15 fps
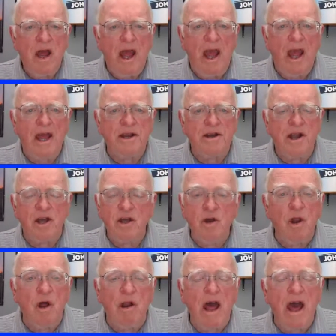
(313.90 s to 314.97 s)
and
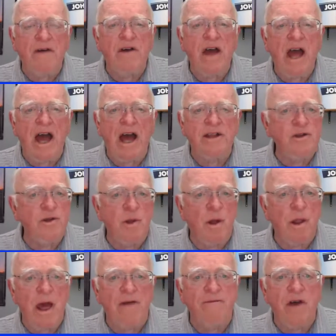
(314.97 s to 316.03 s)
you don't have a hat, you
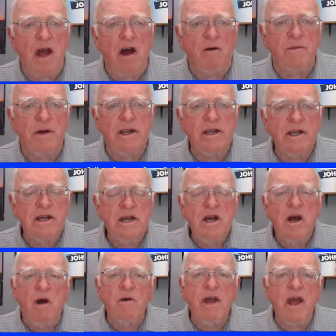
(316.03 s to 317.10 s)
don't have a helmet,
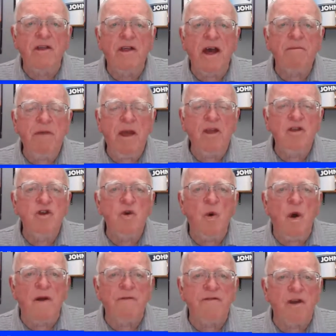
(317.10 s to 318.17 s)
okay, that means you
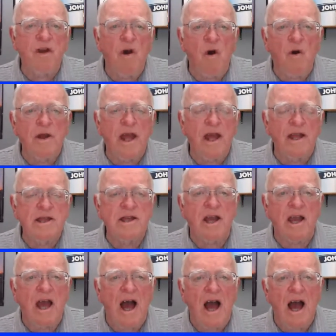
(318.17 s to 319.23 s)
have to go against a
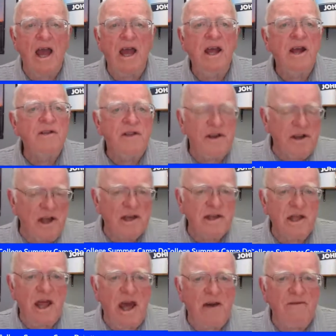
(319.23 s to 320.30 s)
guy that
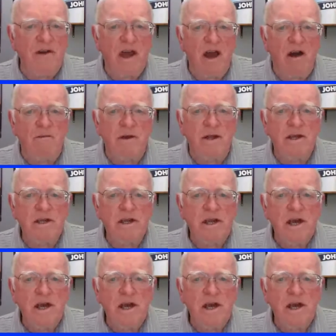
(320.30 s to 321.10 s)
doesn't have a helmet.